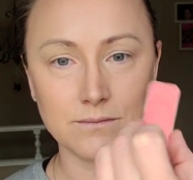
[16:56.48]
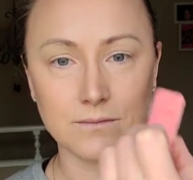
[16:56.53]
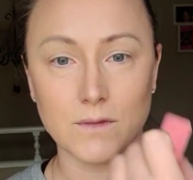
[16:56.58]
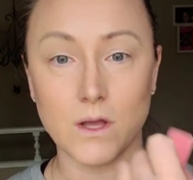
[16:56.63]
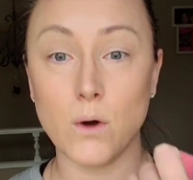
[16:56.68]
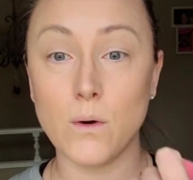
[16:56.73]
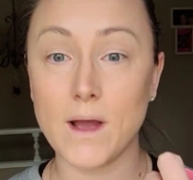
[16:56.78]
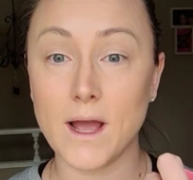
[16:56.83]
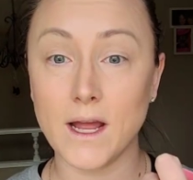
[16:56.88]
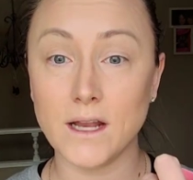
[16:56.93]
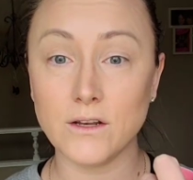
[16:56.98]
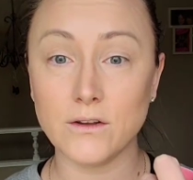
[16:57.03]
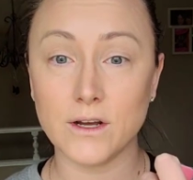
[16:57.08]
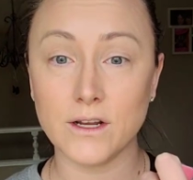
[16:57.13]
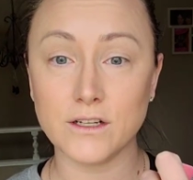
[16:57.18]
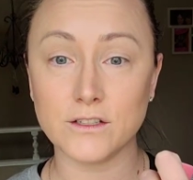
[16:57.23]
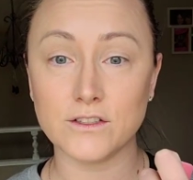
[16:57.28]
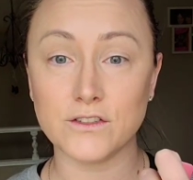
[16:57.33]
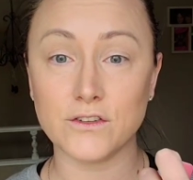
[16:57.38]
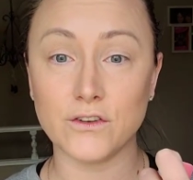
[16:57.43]
Oh, and you had
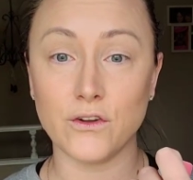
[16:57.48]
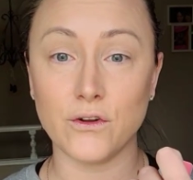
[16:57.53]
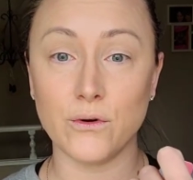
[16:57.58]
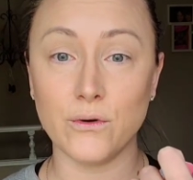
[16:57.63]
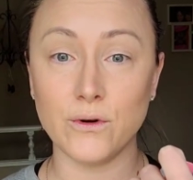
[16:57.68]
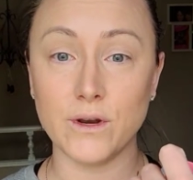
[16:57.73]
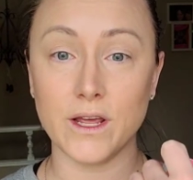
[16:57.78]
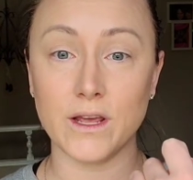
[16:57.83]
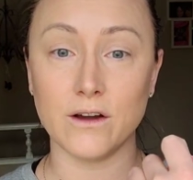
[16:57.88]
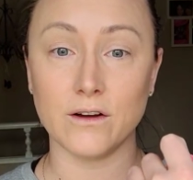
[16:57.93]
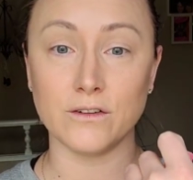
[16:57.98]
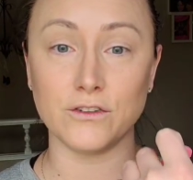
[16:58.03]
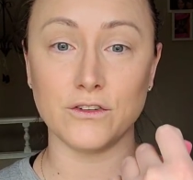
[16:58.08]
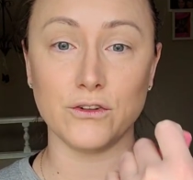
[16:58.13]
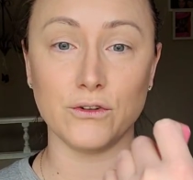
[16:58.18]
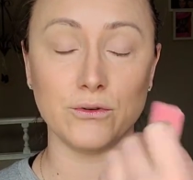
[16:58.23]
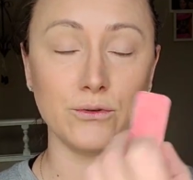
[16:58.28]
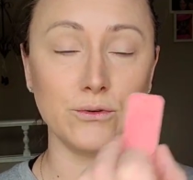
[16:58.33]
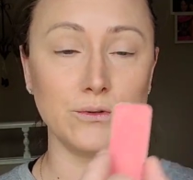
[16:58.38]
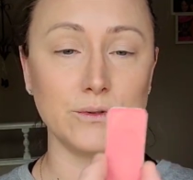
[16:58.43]
a snow day on
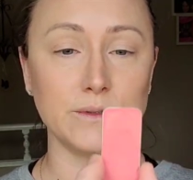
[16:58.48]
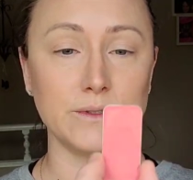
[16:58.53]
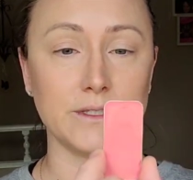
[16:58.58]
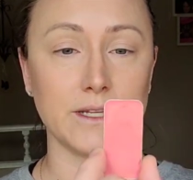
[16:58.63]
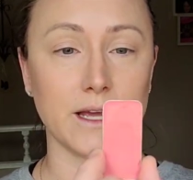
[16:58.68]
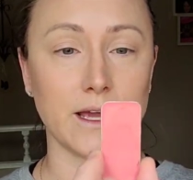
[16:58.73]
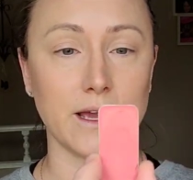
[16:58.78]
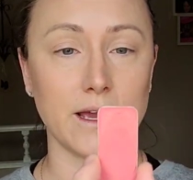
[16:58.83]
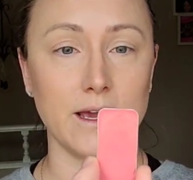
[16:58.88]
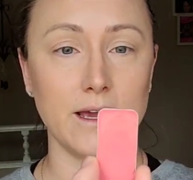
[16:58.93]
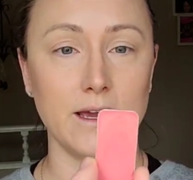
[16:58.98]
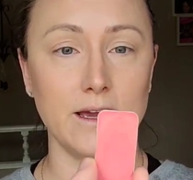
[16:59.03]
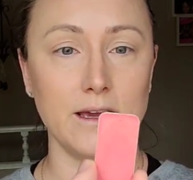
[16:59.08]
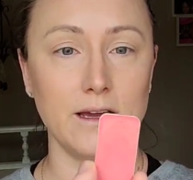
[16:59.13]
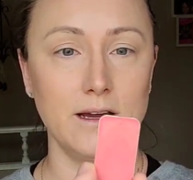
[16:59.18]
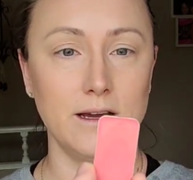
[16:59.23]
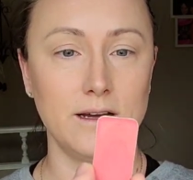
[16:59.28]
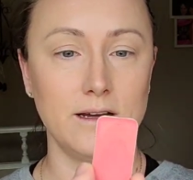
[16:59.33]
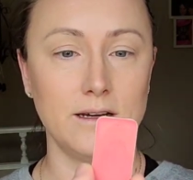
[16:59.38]
Tuesday.